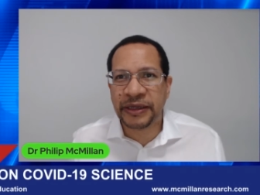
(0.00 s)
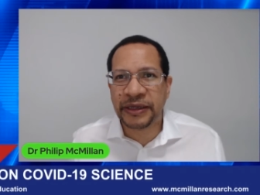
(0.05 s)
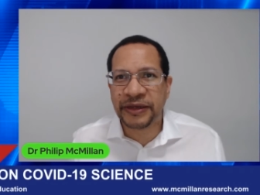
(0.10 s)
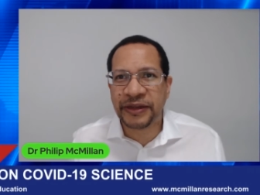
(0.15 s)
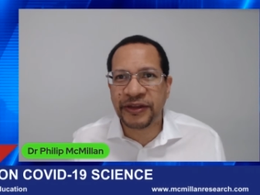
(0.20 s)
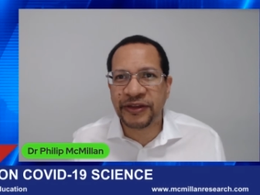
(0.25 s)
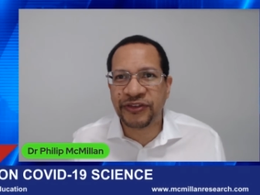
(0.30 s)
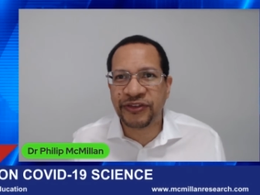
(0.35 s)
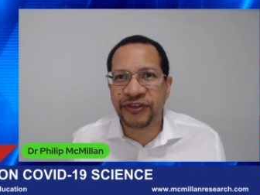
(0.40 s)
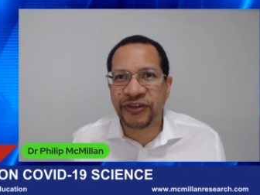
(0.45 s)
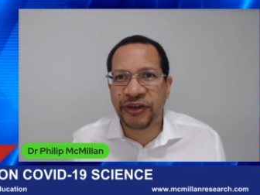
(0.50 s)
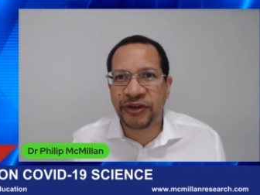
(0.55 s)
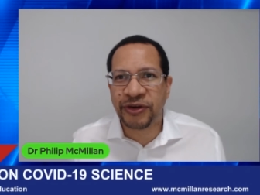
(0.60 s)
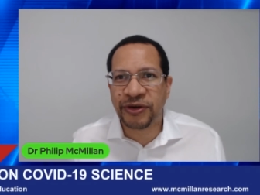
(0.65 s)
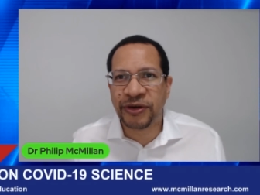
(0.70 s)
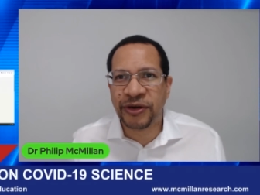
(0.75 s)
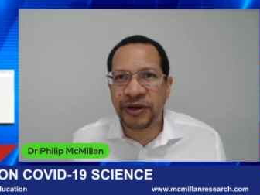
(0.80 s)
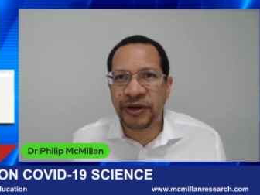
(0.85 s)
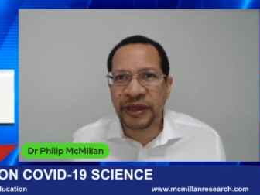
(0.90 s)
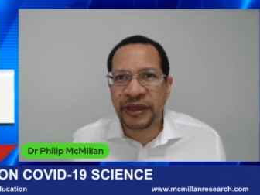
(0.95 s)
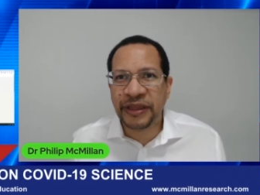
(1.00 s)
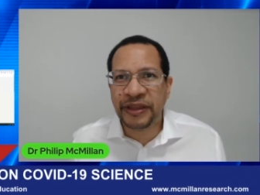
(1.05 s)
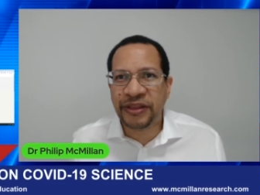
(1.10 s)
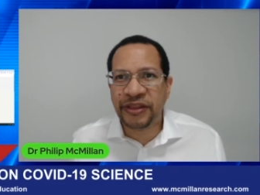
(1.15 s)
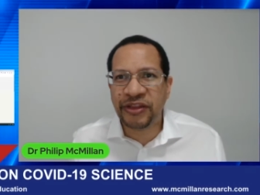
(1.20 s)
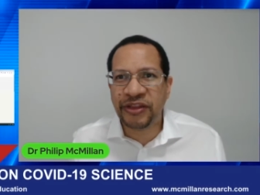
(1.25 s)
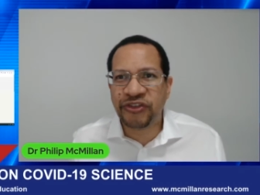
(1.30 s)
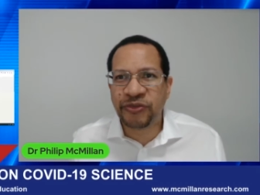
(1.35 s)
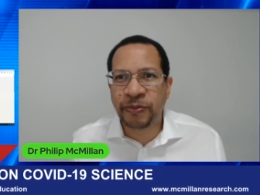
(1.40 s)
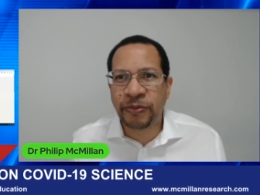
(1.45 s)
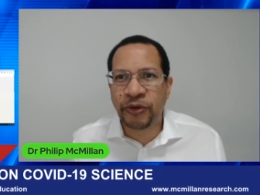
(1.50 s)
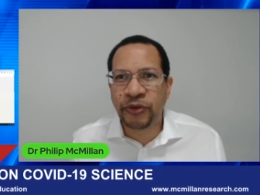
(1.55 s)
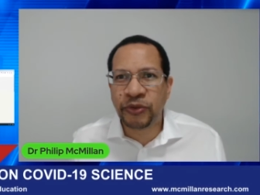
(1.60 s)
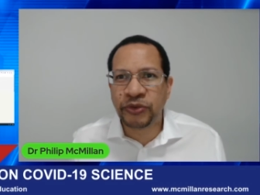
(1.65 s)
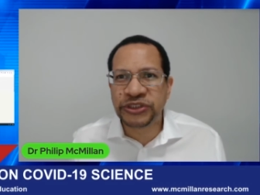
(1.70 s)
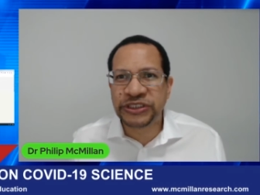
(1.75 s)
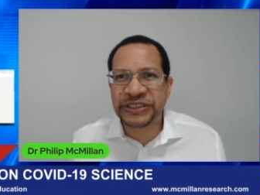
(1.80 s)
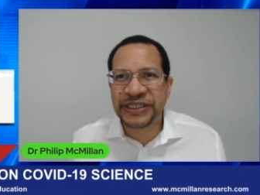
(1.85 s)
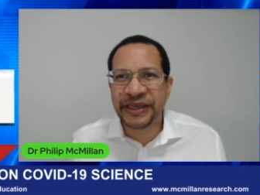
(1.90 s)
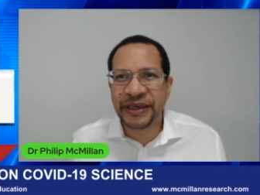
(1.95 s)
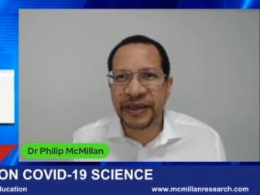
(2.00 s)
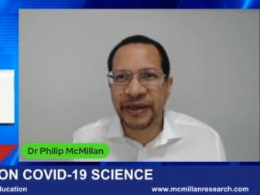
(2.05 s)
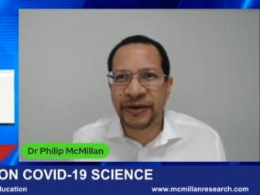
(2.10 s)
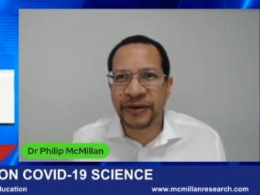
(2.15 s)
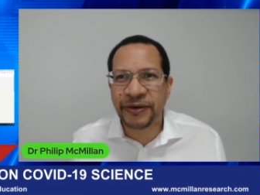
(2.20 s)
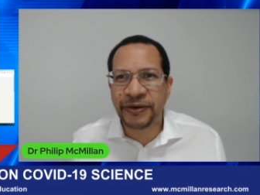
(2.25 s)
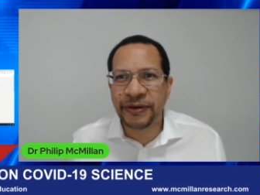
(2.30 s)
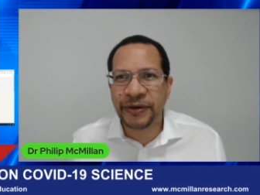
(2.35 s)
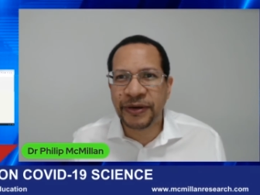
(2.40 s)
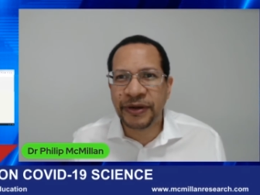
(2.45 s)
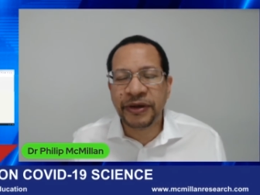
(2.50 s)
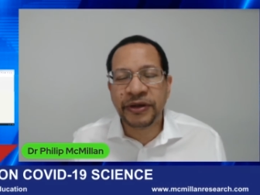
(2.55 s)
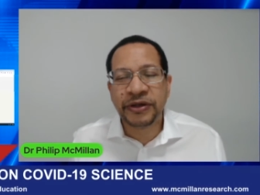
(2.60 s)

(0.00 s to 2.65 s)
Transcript: it is here. In this post here,